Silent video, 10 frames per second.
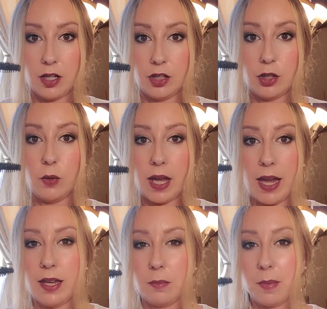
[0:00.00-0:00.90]
You
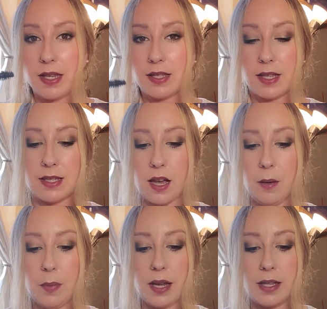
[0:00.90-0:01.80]
can't mess this
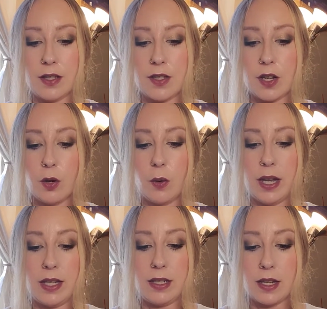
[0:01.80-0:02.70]
up, and so
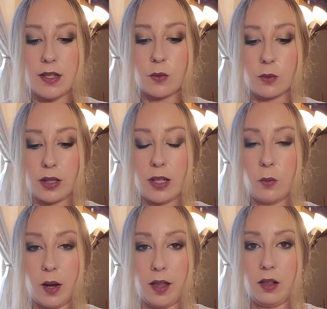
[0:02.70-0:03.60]
it does really
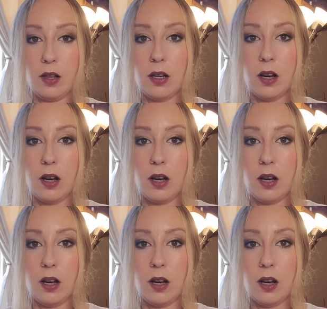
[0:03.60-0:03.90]
well